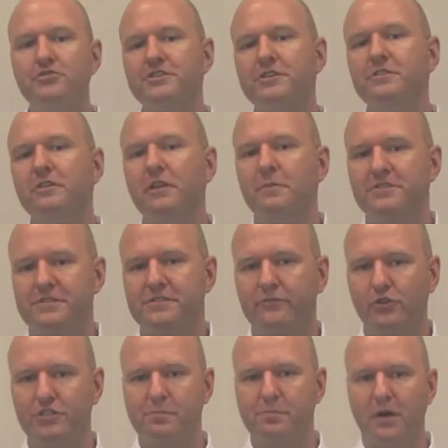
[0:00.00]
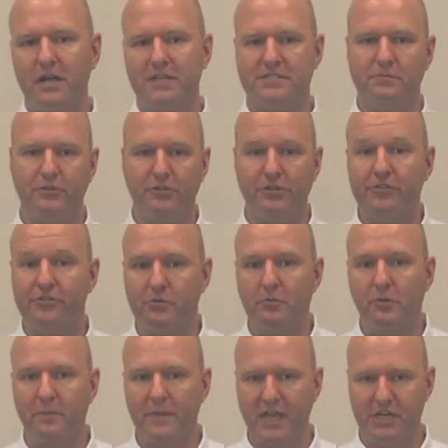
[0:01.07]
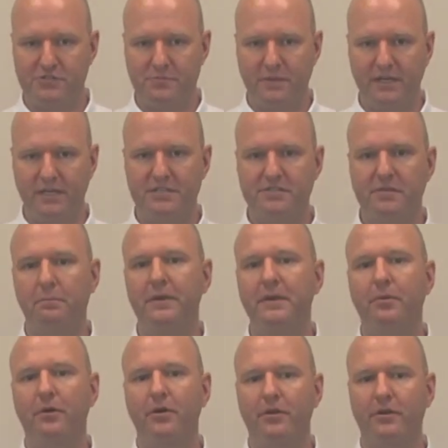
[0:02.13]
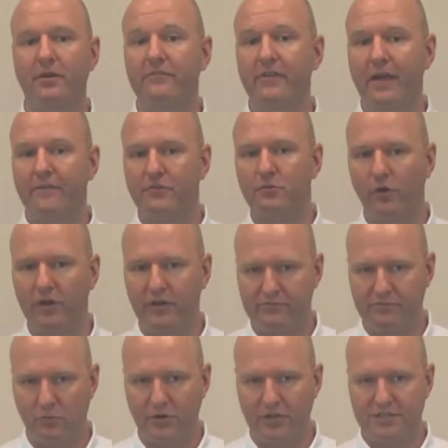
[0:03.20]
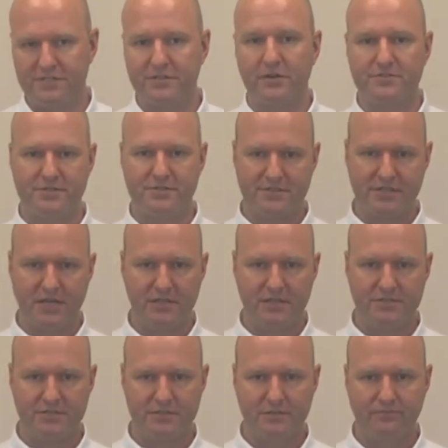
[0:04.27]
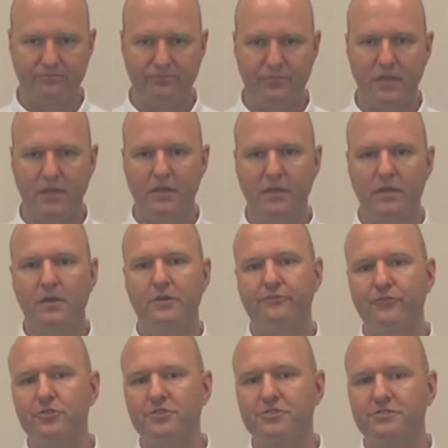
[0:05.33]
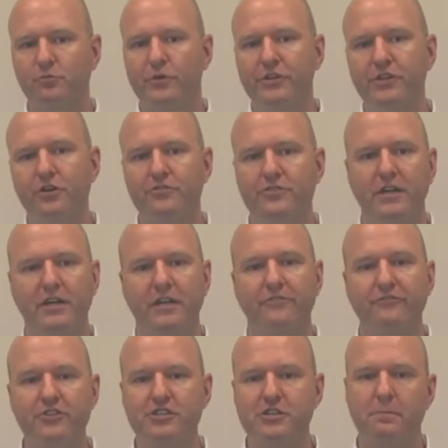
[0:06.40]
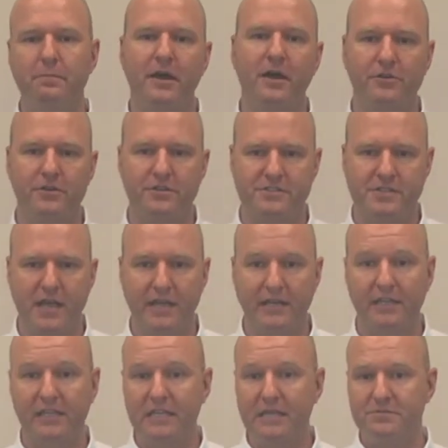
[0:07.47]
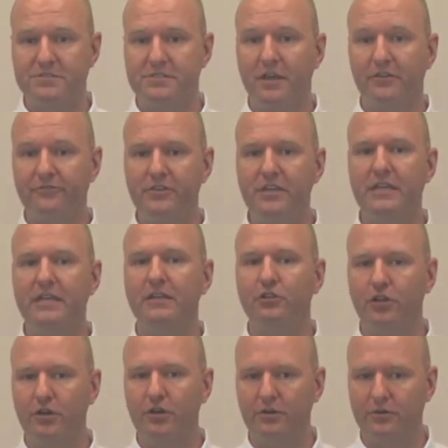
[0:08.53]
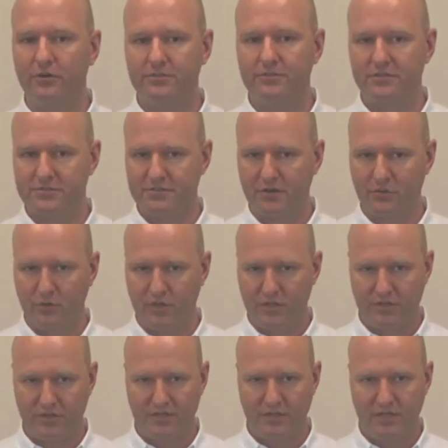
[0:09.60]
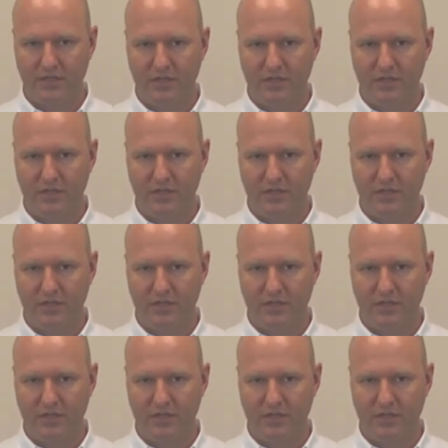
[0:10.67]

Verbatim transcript: Pushing the limits of what's possible in thermal management is a big part of every one of Morningstar's designs. First, we know that an efficient power design keeps self-heating low to start with.